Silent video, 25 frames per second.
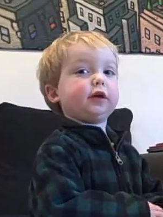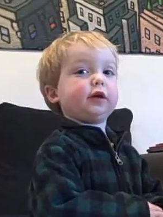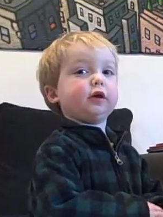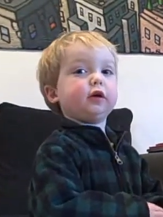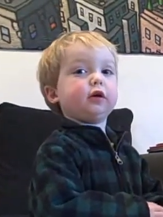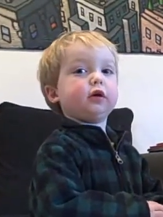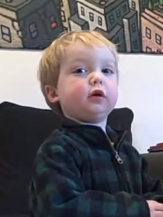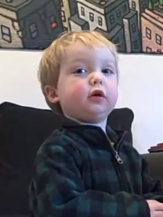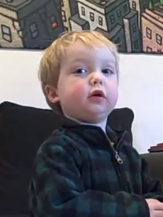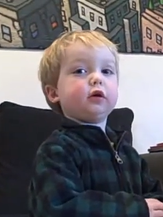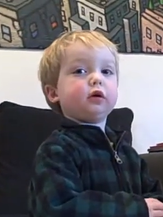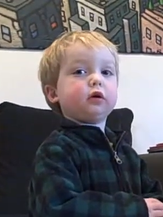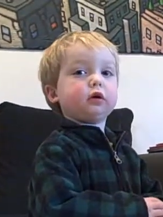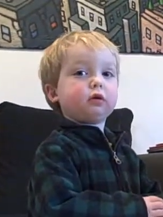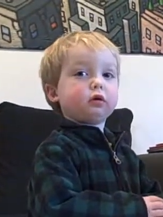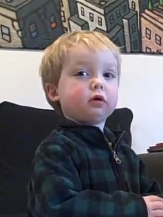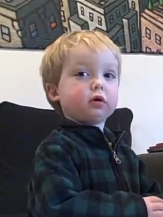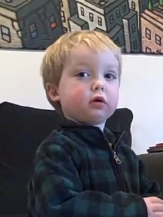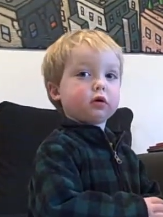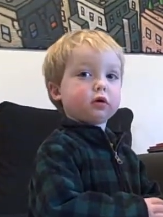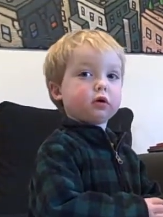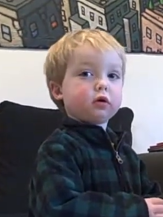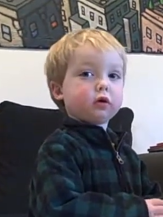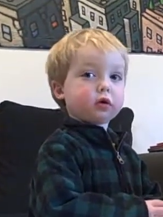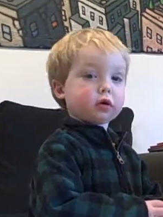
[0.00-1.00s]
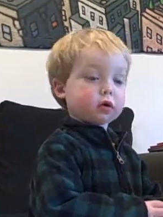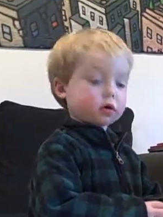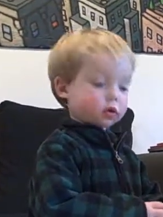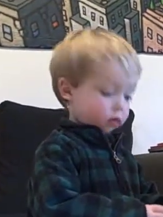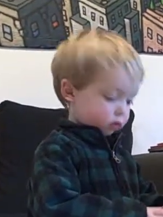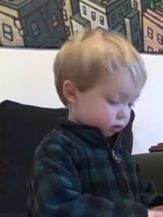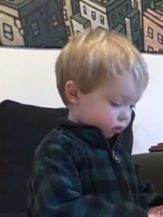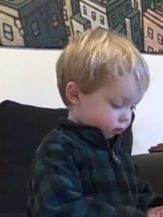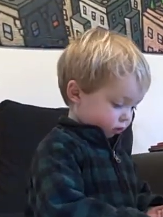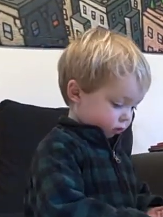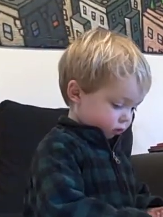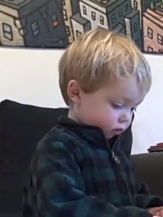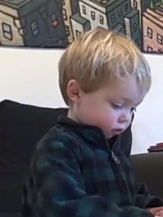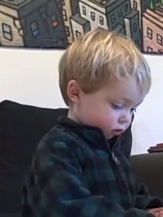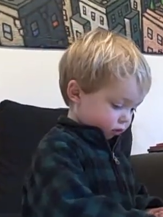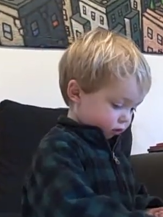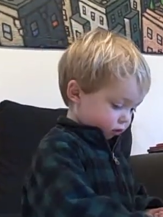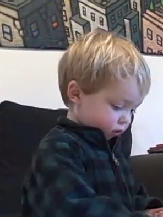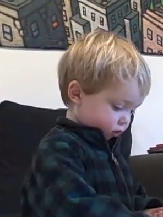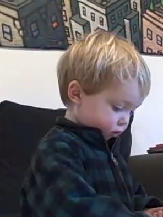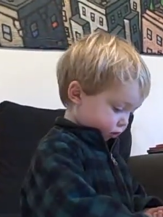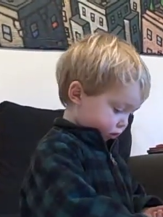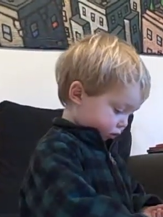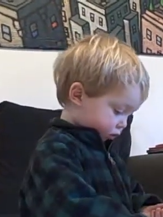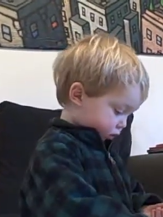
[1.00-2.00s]
I think it might be Mommy and
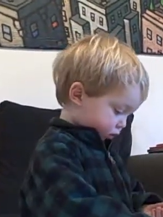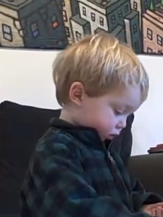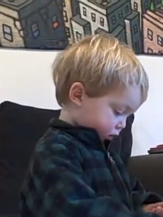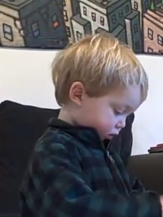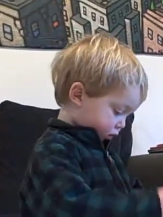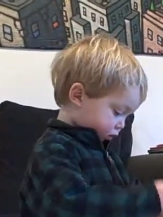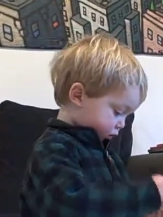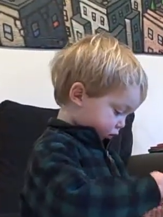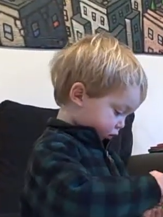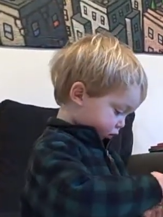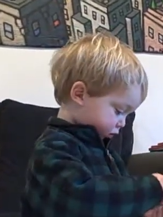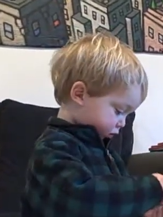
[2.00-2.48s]
Nikki and Morgan.